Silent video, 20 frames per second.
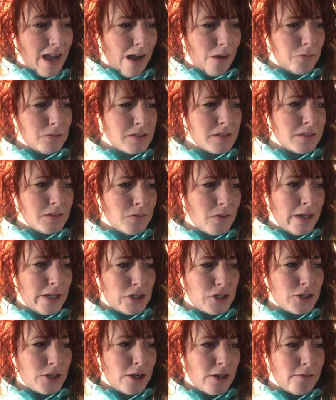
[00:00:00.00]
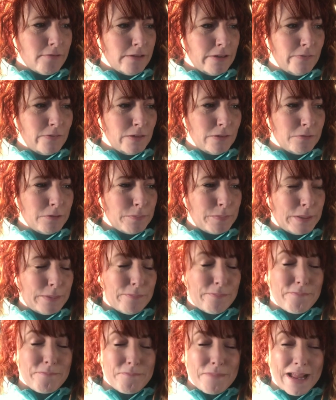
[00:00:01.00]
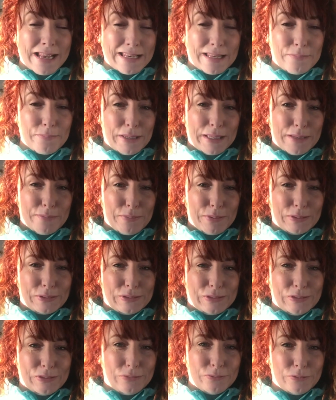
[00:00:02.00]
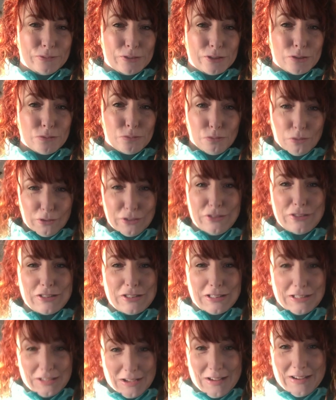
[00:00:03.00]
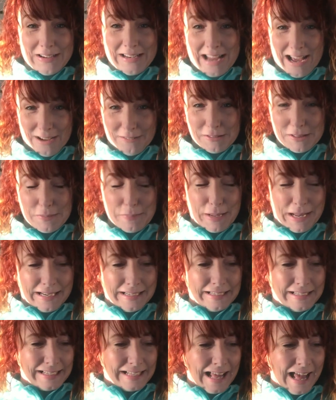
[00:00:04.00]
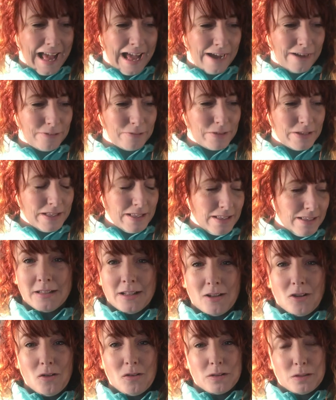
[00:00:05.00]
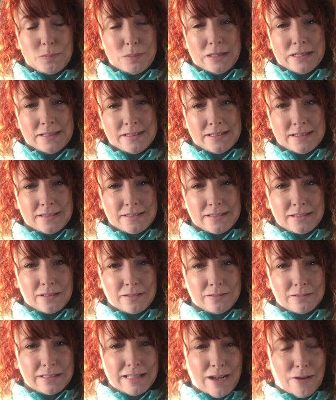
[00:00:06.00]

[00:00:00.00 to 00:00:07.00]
I wasn't quite sure if there would be many people who would want to learn how to paint a cow. All the places sold